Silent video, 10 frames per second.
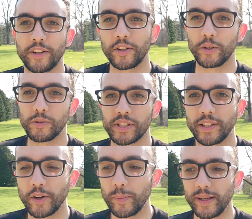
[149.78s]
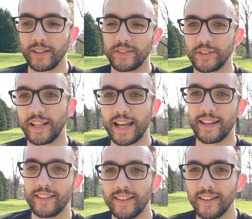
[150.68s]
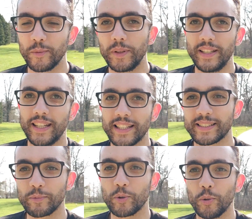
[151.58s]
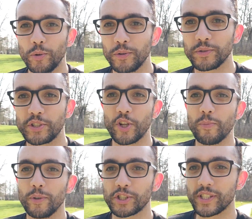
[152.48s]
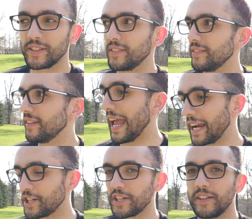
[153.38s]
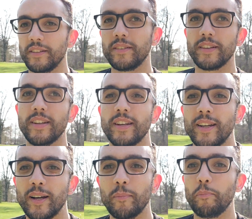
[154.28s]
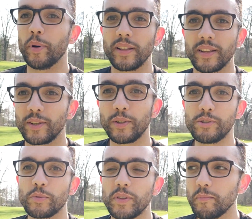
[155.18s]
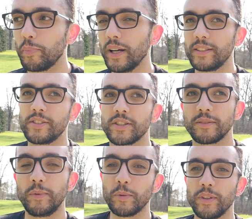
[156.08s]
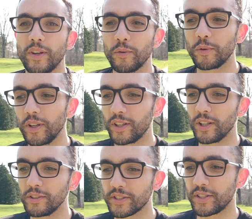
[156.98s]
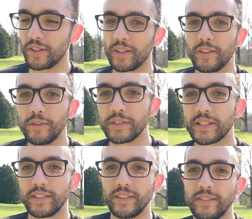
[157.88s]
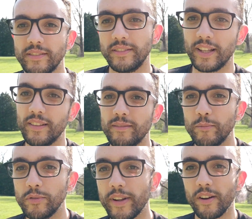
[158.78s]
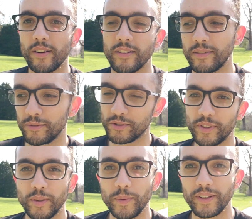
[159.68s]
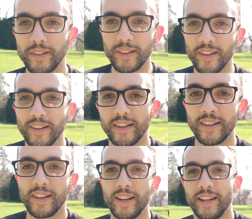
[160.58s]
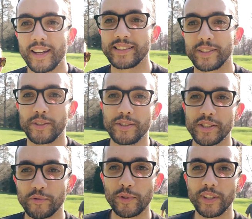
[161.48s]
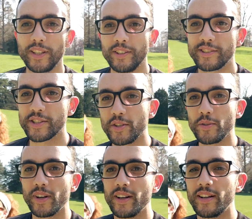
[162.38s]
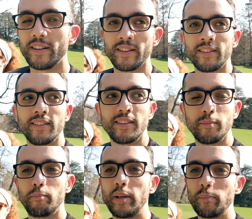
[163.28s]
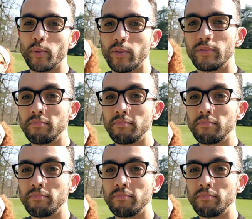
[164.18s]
the goose a little bit so that we can get some cool slow motion action but the goose wouldn't budge. We would go really close to the goose and didn't move at all. It was really weird. I guess the goose is really used to uh, people. people.